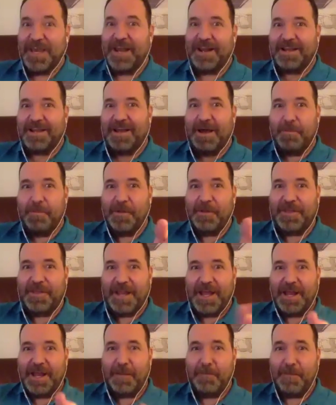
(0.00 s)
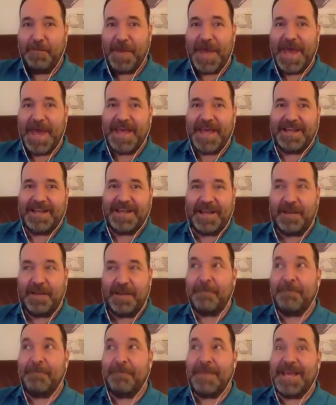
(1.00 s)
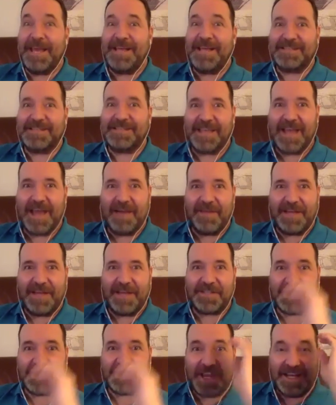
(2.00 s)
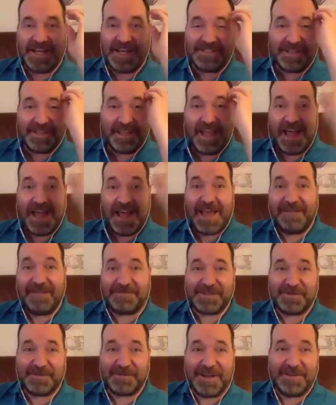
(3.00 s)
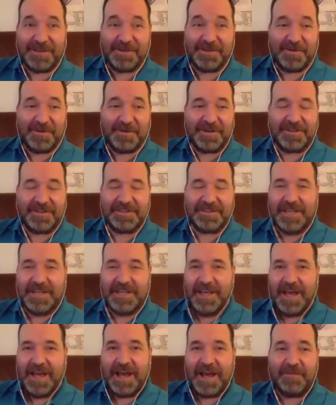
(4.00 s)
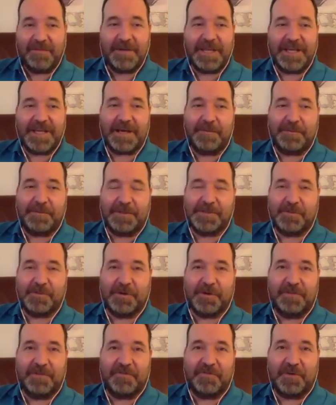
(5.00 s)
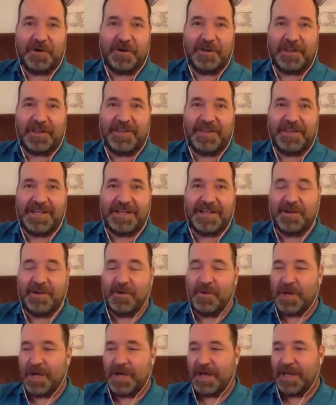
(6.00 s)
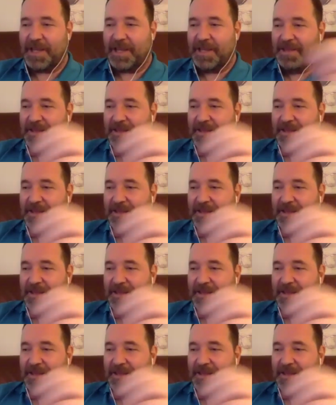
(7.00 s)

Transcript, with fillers: had a couple that had a bed, and amazing how that changed lives around the world. How many couples were infertile and they didn't know why?